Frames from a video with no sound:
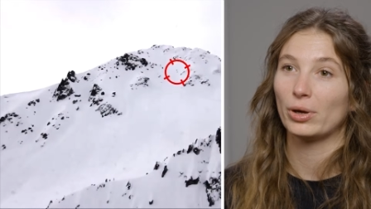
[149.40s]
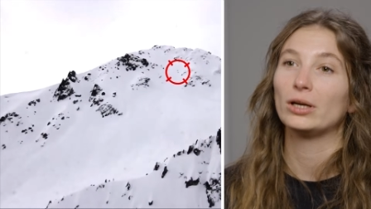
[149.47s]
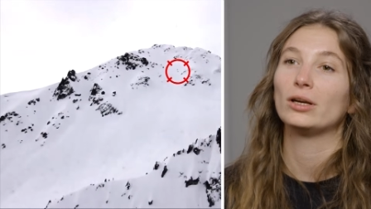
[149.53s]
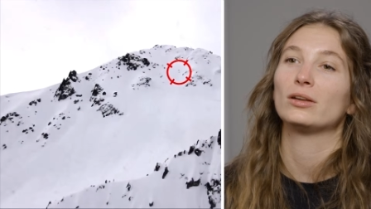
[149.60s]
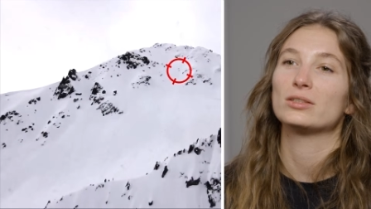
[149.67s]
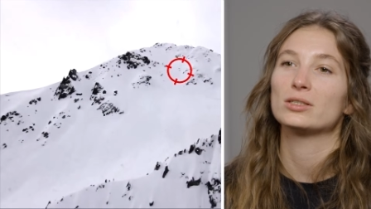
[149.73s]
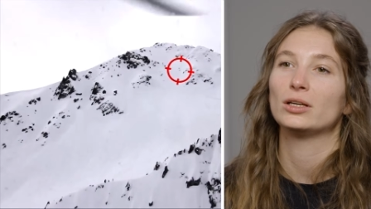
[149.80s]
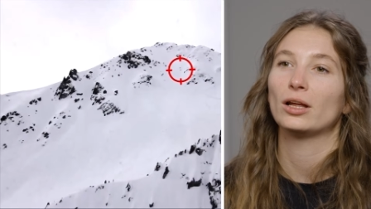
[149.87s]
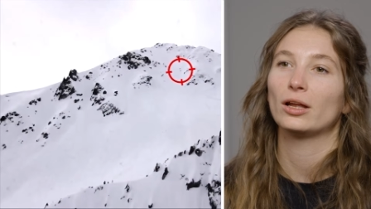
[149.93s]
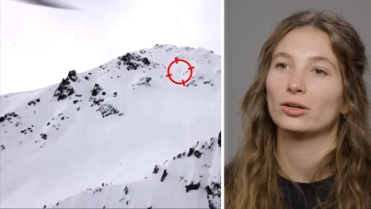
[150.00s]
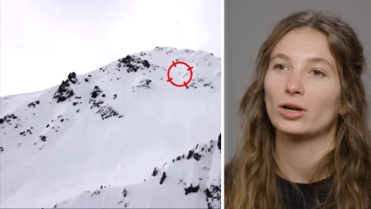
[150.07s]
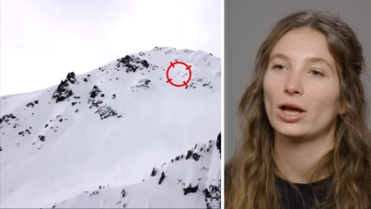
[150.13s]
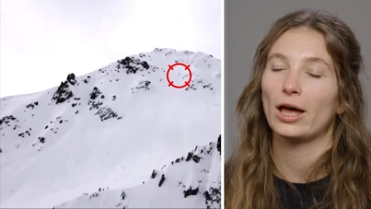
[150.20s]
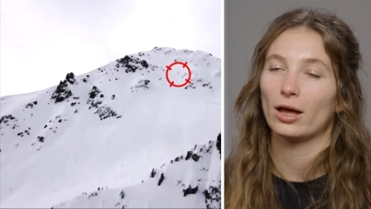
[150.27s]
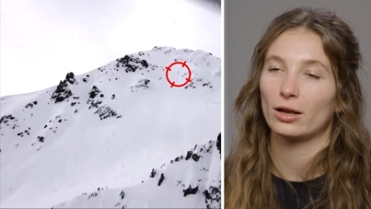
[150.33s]
but it is
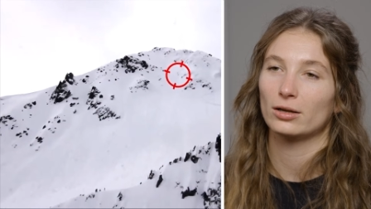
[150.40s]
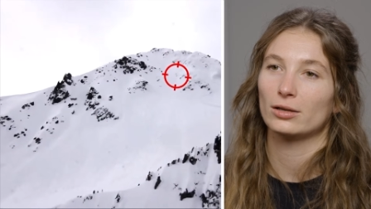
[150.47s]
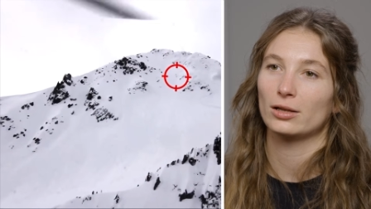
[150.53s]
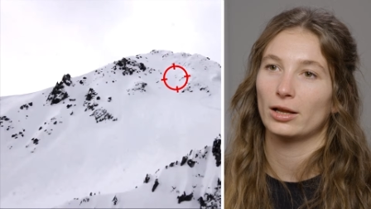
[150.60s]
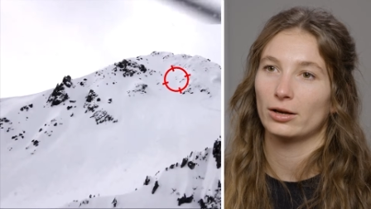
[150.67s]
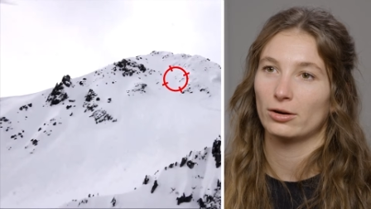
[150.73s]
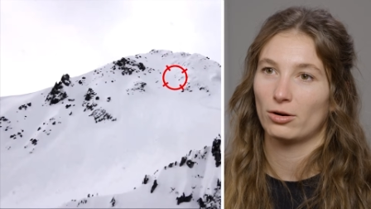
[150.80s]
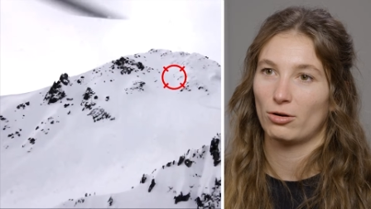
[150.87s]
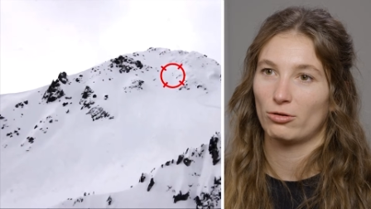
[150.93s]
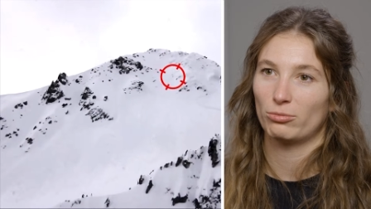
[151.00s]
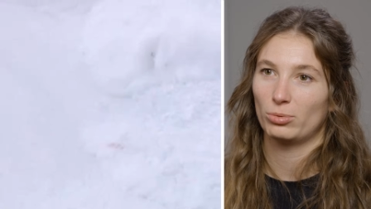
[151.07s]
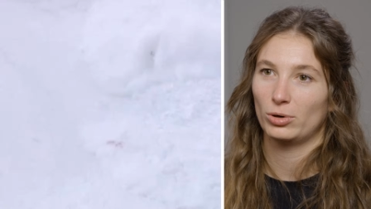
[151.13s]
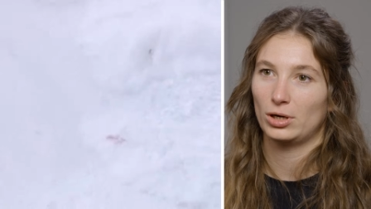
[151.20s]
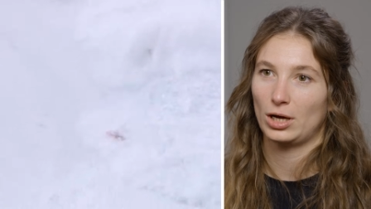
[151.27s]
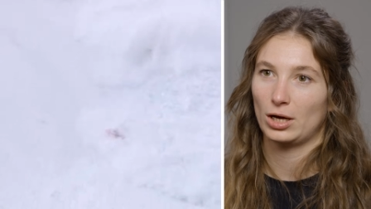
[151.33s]
another added layer of
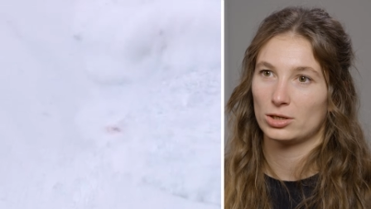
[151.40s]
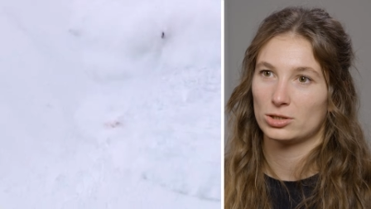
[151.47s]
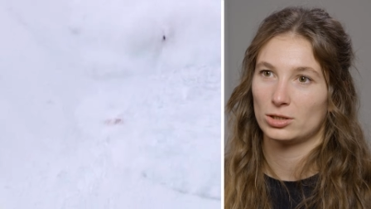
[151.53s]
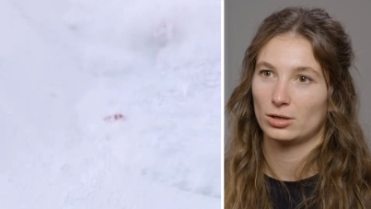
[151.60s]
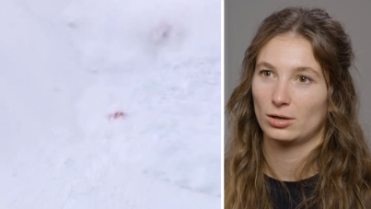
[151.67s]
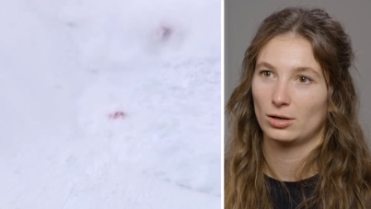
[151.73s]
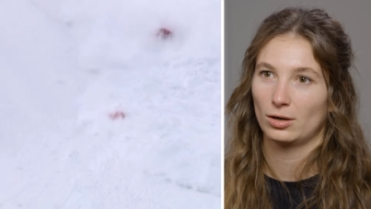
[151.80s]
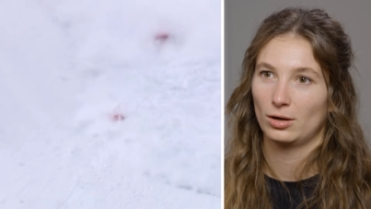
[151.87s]
protection